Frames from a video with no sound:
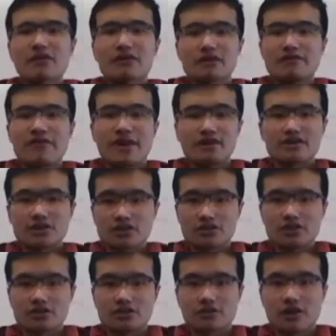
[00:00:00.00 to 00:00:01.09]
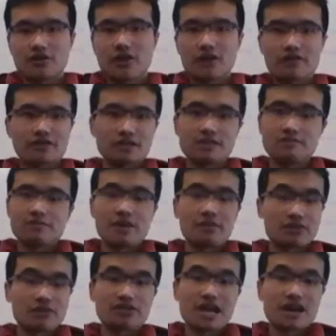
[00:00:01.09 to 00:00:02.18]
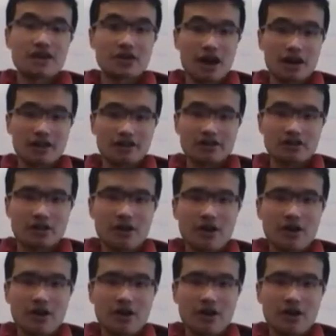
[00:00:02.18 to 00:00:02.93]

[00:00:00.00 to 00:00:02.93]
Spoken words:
advantages of this membrane technology.